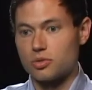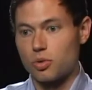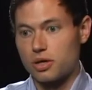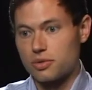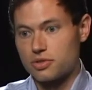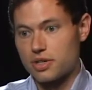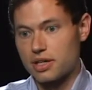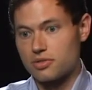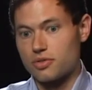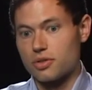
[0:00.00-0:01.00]
work with
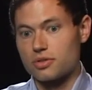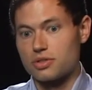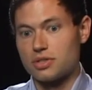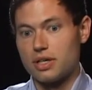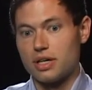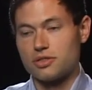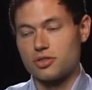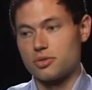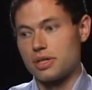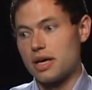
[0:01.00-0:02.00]
trans folks, to
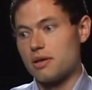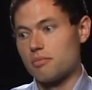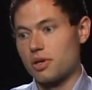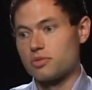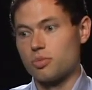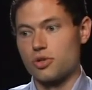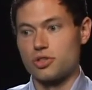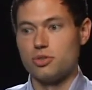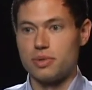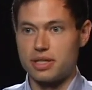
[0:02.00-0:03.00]
create much more
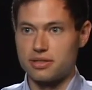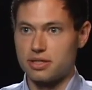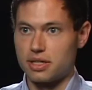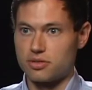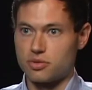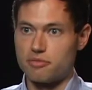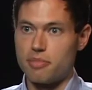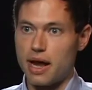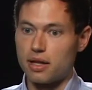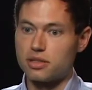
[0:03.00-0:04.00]
humanistic, sort of
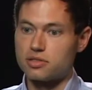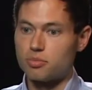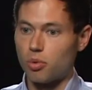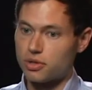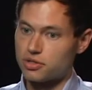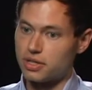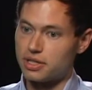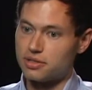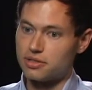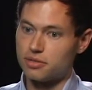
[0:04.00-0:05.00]
balanced
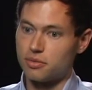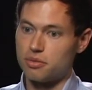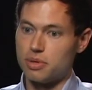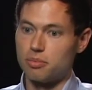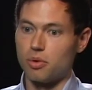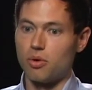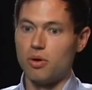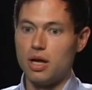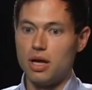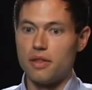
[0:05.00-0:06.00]
portraits with
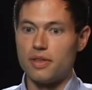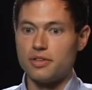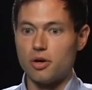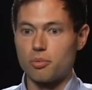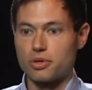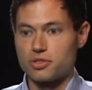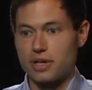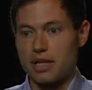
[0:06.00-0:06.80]
people that don't portray